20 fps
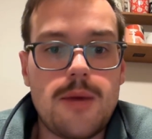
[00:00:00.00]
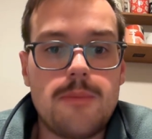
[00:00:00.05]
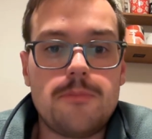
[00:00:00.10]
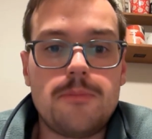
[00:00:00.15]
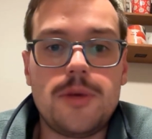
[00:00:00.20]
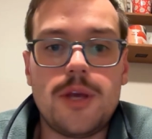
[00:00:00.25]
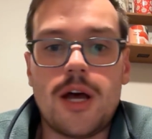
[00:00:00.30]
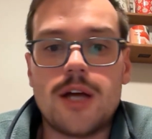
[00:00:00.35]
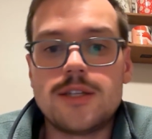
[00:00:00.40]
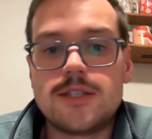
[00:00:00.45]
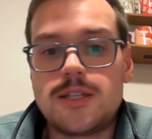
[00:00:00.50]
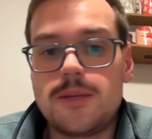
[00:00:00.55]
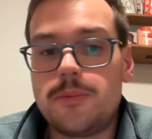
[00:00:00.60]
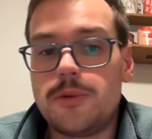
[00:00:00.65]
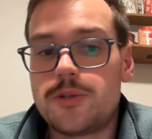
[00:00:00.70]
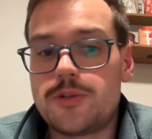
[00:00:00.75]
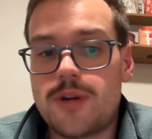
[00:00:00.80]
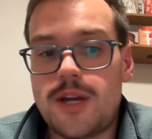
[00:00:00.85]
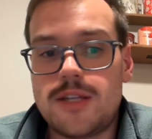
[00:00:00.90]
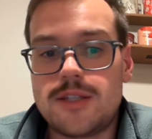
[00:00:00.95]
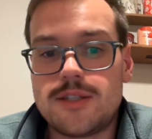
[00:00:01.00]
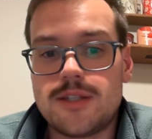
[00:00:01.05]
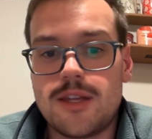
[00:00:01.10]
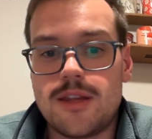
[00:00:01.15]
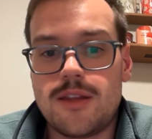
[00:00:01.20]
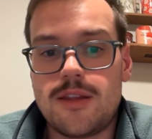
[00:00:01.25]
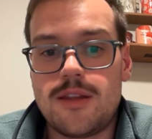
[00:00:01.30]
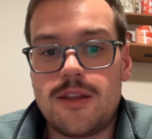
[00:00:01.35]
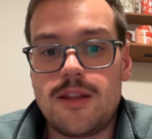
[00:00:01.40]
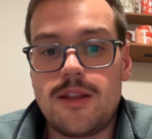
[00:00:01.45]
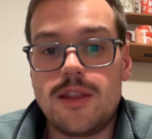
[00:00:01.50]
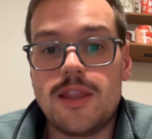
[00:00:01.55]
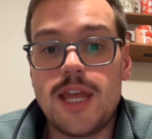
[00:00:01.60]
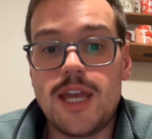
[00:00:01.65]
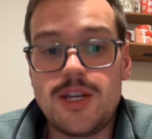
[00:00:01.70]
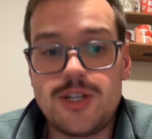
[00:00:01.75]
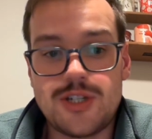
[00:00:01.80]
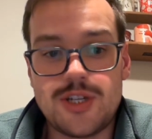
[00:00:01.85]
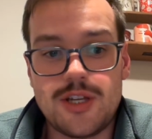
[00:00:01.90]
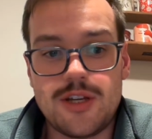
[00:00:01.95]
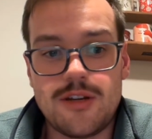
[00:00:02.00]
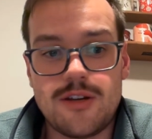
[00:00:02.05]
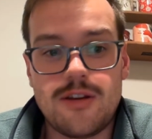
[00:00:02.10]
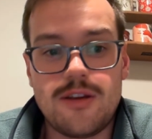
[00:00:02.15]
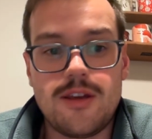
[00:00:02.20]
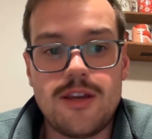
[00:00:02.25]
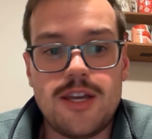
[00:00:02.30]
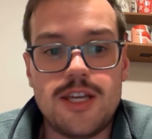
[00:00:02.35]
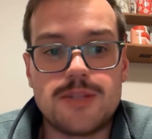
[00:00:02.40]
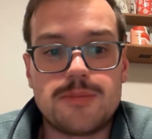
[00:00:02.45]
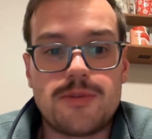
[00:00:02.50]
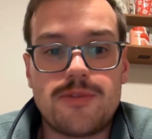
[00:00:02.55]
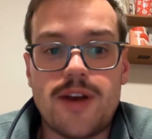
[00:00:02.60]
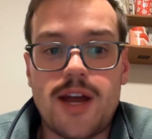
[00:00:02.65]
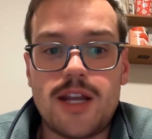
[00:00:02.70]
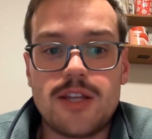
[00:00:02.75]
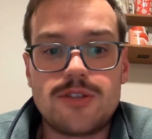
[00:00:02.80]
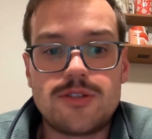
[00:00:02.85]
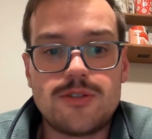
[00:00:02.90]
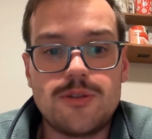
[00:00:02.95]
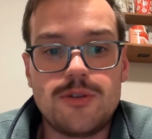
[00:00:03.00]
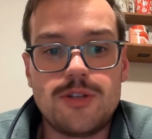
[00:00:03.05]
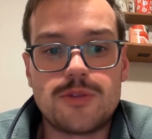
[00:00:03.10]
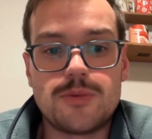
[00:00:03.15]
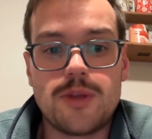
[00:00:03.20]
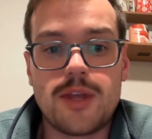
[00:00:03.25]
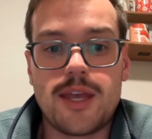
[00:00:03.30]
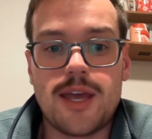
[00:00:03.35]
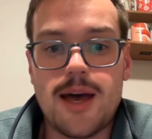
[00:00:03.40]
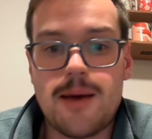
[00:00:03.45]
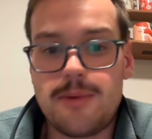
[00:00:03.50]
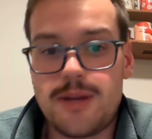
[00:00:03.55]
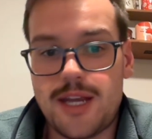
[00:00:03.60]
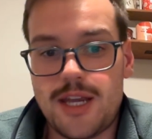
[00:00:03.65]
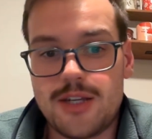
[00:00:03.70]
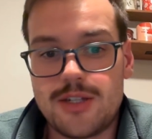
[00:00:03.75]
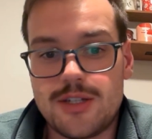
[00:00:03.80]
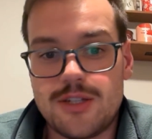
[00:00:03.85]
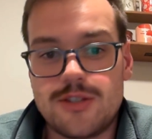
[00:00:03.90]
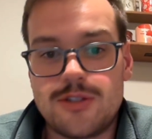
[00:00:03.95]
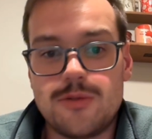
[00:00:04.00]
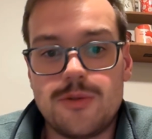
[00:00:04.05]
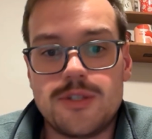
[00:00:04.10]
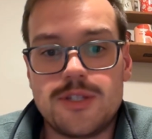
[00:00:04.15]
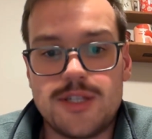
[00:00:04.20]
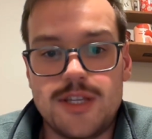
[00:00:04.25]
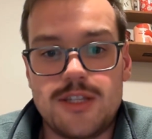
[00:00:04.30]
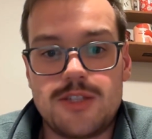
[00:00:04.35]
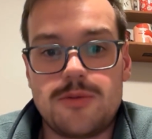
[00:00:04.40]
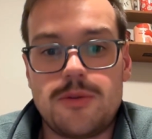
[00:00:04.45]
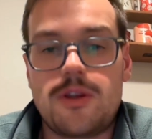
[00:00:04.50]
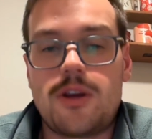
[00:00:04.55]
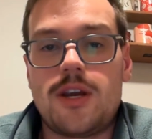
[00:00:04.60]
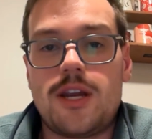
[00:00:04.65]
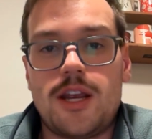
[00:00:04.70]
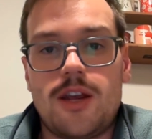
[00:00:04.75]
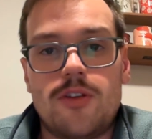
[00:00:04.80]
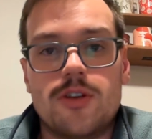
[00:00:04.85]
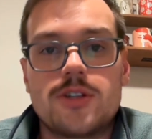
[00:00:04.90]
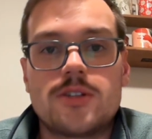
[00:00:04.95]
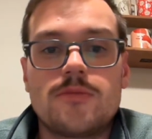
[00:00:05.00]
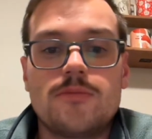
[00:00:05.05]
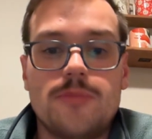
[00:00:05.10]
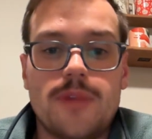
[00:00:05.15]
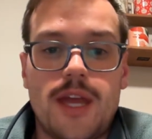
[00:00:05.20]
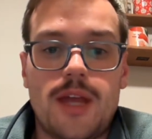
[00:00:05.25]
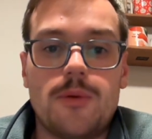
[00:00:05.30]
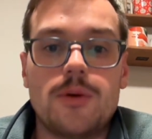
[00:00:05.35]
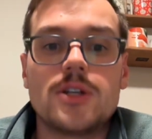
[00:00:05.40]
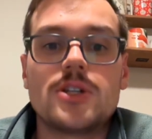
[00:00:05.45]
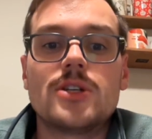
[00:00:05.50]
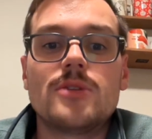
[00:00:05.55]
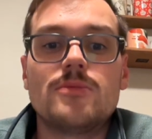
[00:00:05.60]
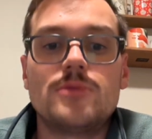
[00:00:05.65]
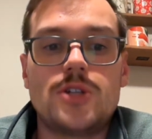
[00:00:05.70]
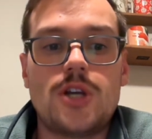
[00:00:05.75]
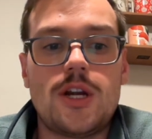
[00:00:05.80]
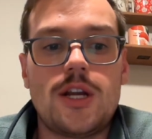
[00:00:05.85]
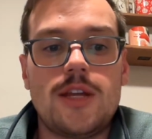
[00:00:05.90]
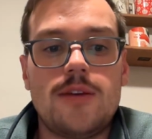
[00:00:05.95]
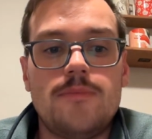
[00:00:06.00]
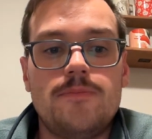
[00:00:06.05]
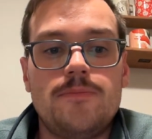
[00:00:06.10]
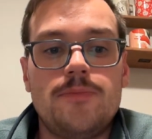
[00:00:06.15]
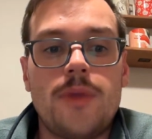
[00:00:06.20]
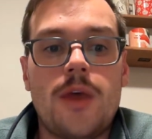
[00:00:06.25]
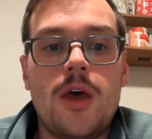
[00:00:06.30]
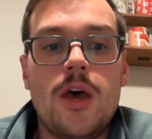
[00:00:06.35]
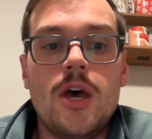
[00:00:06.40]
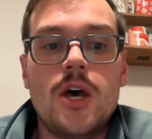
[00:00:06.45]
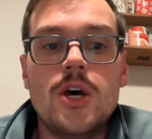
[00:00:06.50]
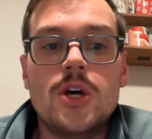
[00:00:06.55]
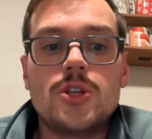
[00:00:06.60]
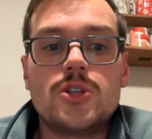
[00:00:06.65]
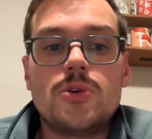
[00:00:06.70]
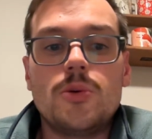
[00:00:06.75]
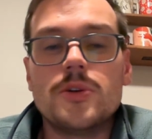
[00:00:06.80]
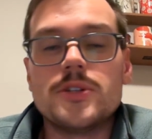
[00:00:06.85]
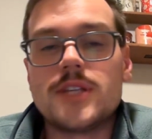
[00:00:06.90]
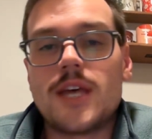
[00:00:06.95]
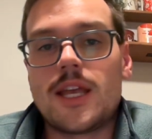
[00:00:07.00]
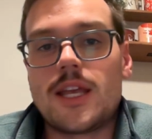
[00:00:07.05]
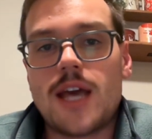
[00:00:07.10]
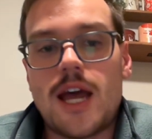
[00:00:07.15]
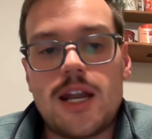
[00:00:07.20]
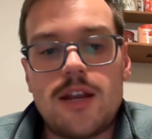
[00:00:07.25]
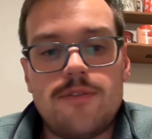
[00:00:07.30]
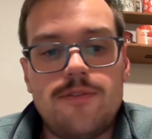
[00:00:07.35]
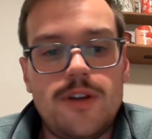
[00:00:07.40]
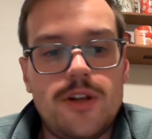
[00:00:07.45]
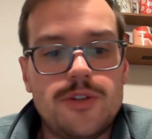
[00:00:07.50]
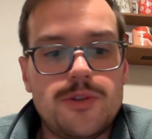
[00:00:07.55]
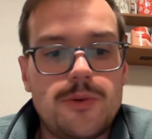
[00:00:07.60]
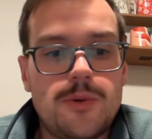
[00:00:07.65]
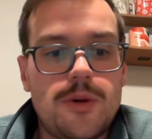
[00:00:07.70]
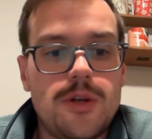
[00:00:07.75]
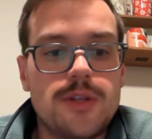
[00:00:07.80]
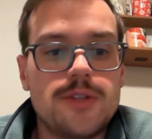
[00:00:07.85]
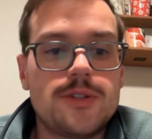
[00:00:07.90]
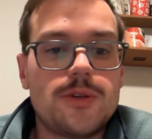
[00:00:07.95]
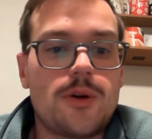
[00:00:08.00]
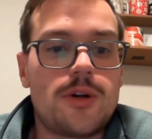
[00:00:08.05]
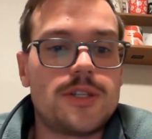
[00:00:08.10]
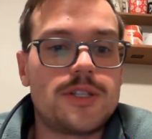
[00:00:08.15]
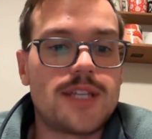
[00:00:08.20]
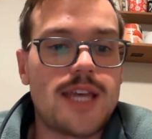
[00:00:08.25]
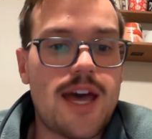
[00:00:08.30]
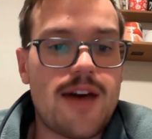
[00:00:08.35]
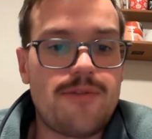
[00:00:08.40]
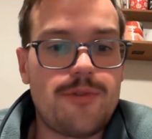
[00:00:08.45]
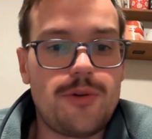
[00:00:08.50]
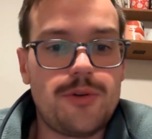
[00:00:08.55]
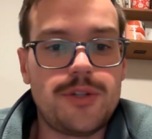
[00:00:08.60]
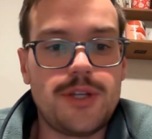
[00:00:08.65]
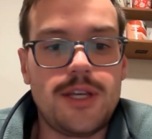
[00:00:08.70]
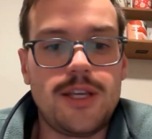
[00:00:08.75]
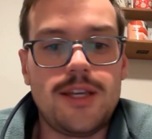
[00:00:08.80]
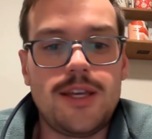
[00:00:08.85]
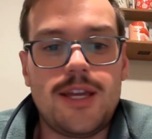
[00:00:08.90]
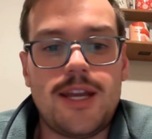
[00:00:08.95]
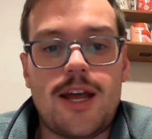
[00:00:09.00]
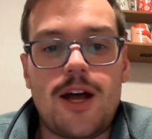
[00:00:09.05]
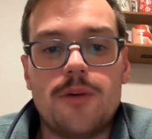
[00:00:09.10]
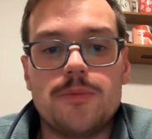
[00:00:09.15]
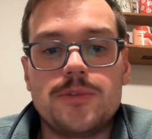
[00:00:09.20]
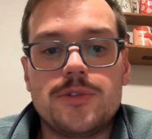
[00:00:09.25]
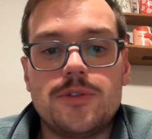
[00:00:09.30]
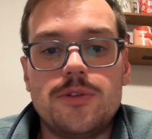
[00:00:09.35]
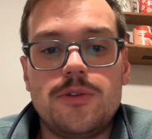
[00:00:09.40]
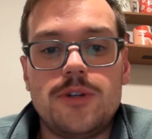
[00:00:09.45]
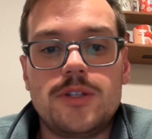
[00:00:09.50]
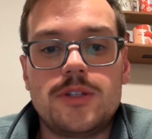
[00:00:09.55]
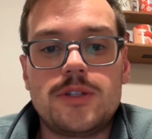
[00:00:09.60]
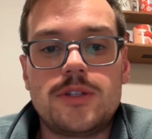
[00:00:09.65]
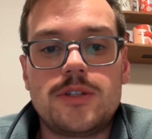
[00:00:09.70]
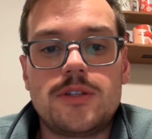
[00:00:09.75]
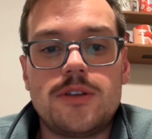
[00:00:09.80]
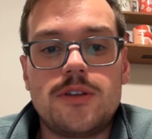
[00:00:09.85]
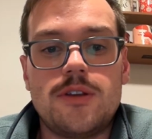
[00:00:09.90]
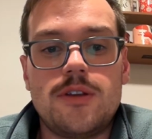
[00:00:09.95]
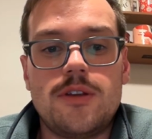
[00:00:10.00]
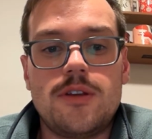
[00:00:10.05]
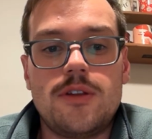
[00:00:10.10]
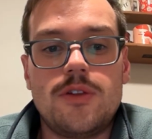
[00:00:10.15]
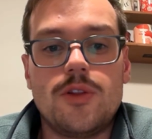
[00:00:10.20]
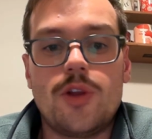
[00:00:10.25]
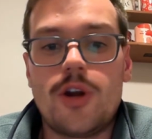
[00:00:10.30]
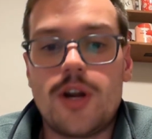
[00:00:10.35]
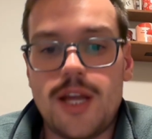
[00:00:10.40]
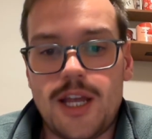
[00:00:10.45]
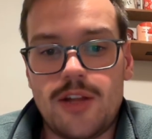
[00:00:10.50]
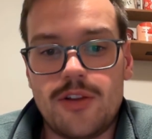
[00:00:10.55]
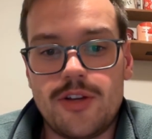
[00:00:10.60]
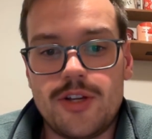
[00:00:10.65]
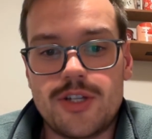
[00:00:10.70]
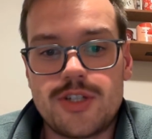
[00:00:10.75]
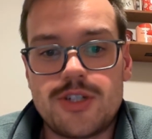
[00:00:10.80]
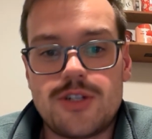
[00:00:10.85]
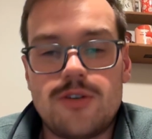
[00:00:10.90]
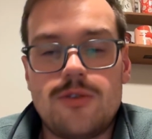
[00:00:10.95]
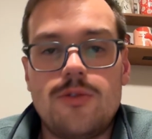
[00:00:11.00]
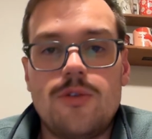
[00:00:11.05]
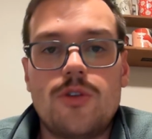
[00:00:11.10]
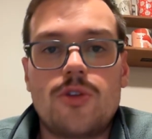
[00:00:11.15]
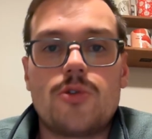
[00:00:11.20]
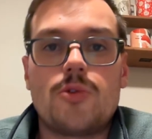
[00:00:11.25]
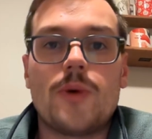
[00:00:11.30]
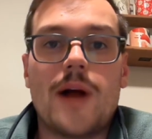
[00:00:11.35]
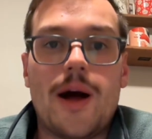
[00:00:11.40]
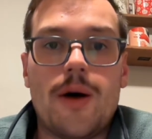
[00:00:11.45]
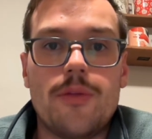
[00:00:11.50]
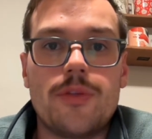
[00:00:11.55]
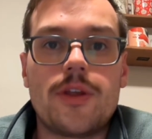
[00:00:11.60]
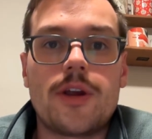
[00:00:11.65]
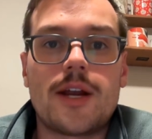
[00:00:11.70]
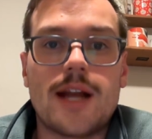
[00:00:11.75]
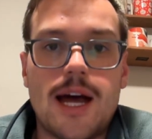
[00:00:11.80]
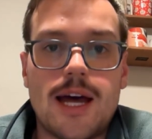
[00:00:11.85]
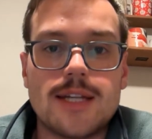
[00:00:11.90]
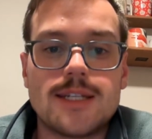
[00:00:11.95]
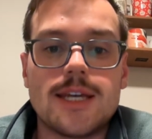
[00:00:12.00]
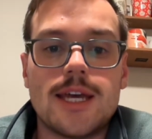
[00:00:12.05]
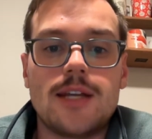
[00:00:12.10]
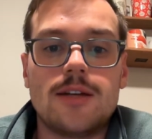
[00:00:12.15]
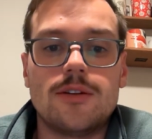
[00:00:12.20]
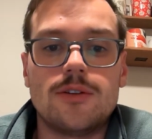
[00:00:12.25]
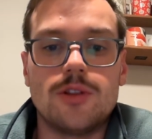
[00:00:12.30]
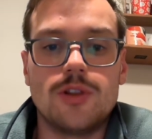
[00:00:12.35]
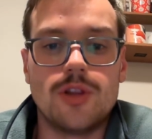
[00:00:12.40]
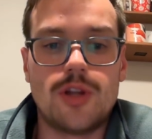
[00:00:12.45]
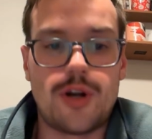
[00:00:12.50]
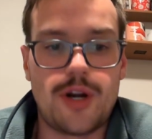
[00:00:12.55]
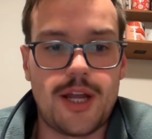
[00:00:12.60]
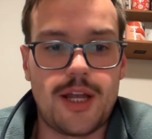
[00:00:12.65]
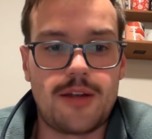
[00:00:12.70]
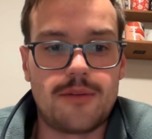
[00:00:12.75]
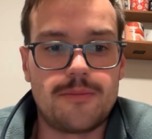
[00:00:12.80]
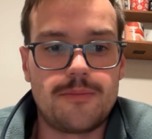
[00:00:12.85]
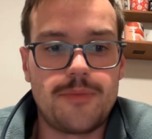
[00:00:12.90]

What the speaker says: Beyond simple translation is providing students with accommodations to assist with their English language journey. Tools like guided visuals or scaffolding can help students learn English throughout their content learning.